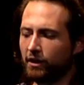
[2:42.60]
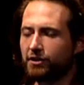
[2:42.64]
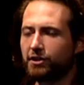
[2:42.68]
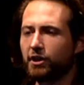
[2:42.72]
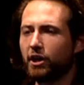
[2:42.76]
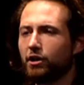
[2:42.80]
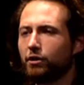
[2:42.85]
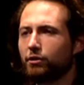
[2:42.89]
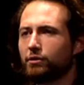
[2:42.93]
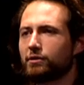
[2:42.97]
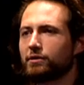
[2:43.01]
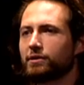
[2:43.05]

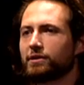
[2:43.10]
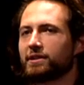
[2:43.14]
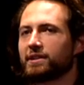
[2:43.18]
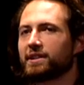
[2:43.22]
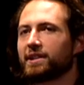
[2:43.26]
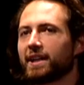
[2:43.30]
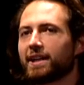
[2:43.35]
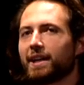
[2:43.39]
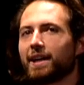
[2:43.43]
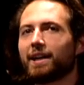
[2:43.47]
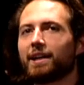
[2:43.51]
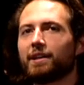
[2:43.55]
So
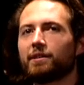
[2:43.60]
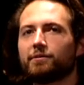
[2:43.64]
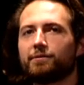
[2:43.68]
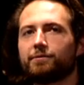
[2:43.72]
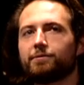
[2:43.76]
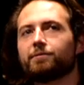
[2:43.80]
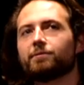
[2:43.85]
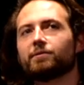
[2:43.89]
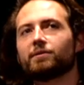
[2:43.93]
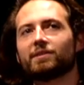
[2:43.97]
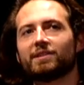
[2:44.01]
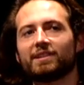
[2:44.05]
to kind
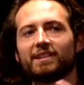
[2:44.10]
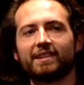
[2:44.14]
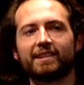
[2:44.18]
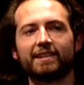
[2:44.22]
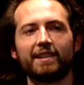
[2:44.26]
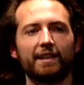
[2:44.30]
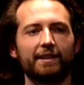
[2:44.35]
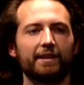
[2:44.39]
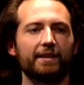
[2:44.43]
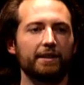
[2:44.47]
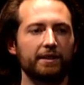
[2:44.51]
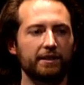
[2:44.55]
of
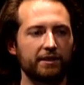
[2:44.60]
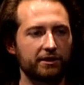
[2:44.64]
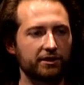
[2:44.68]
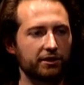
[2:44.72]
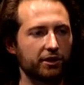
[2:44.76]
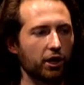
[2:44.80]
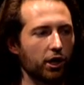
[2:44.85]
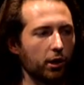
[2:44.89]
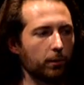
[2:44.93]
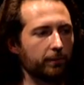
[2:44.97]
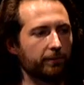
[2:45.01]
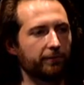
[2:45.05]
set the
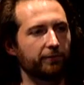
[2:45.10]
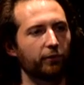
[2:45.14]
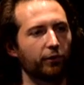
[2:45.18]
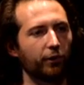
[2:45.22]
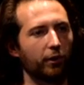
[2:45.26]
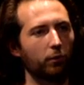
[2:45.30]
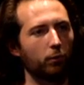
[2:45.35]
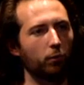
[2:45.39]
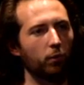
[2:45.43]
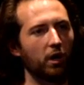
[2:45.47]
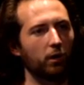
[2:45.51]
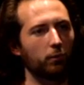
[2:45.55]
scope
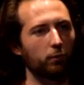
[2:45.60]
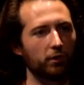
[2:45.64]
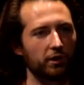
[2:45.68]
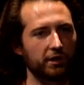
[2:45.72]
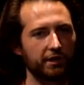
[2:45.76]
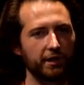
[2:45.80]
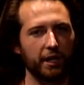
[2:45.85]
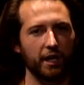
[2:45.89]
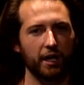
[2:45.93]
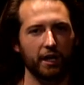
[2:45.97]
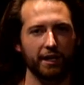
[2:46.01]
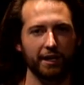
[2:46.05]
for what we're
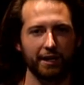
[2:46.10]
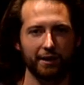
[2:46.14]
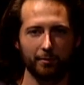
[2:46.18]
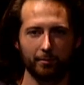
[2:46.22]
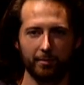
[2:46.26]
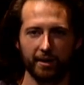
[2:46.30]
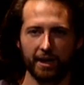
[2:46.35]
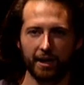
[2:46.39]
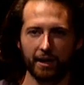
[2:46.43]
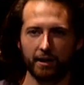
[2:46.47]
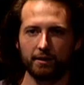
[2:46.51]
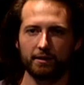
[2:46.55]
talking
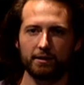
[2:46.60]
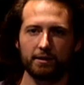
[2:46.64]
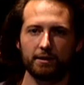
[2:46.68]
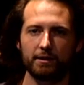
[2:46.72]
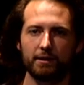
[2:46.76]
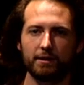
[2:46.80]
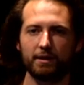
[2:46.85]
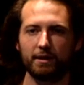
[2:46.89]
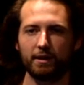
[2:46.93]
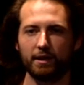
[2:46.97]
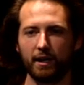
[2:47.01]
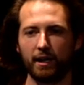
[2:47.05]
about
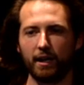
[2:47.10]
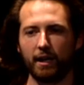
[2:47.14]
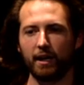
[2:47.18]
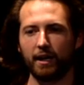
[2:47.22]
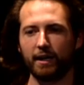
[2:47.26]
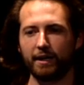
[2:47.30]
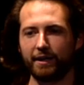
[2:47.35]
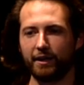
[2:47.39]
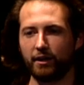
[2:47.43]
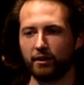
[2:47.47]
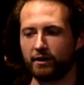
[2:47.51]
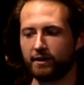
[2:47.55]

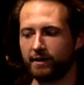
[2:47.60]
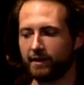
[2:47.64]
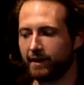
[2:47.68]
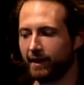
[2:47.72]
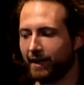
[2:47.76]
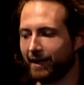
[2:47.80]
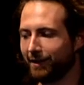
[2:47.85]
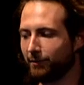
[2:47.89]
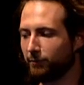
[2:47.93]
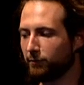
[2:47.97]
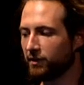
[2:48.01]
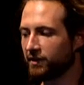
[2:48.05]
here
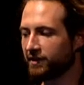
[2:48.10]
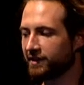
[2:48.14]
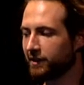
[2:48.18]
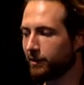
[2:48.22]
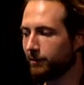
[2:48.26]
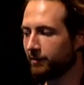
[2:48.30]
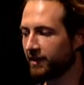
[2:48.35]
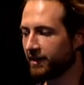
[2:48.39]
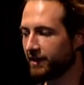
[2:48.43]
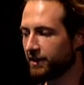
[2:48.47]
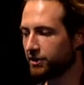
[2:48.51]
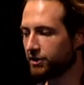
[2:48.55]
today and what
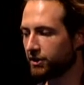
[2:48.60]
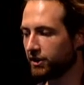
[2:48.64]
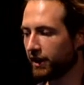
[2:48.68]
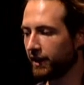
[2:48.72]
some of these